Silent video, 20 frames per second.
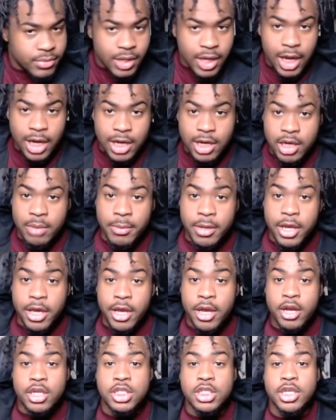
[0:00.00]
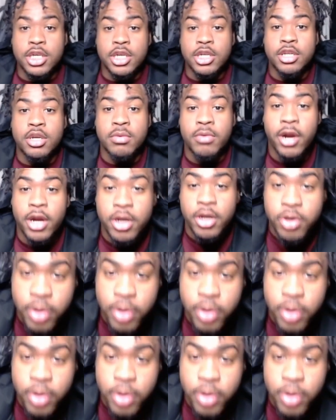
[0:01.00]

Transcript: A little bit of hair sticking up right